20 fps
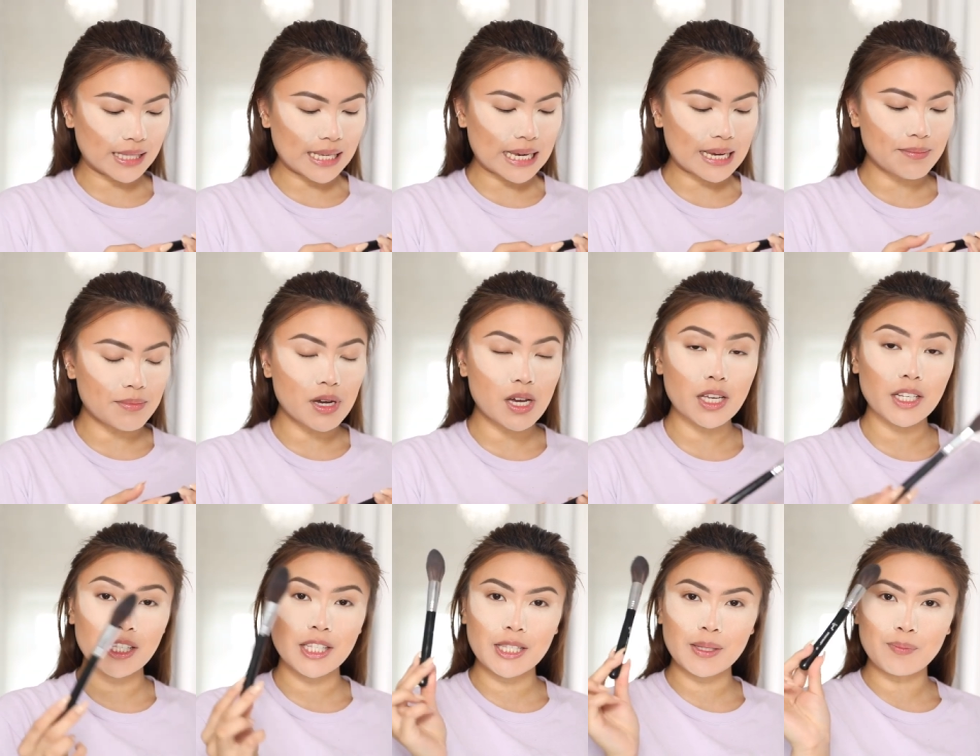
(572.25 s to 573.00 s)

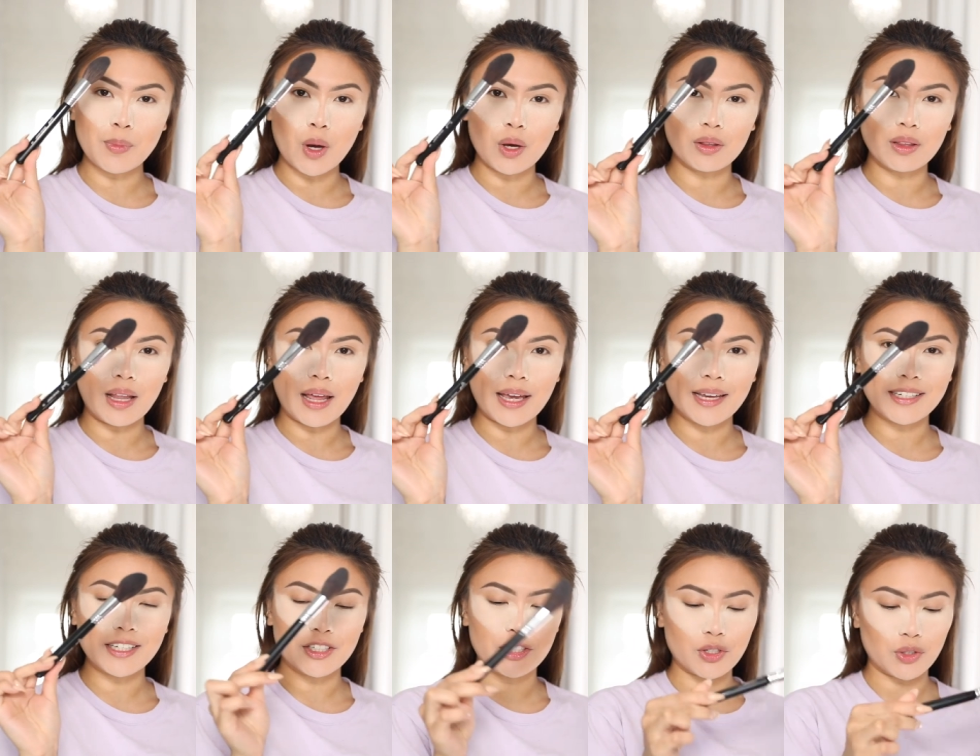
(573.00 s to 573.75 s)
Sigma
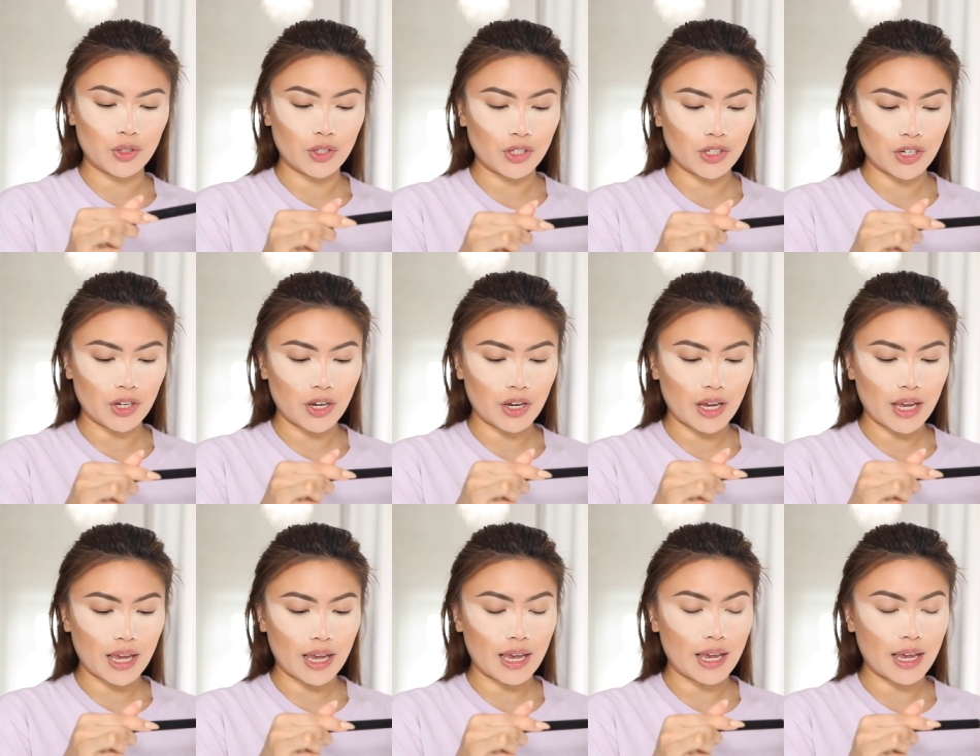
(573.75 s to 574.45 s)
Spotlight Duster